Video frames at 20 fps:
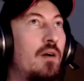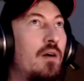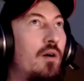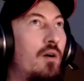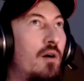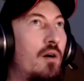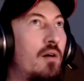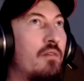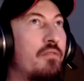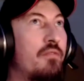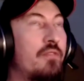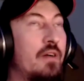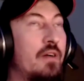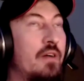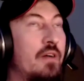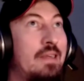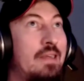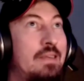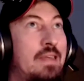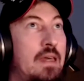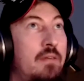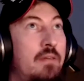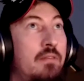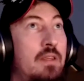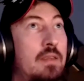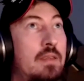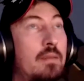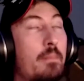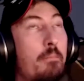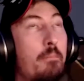of David
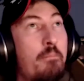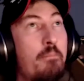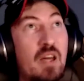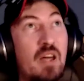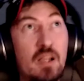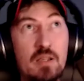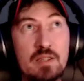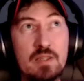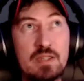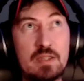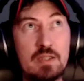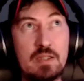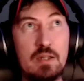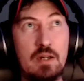Mills.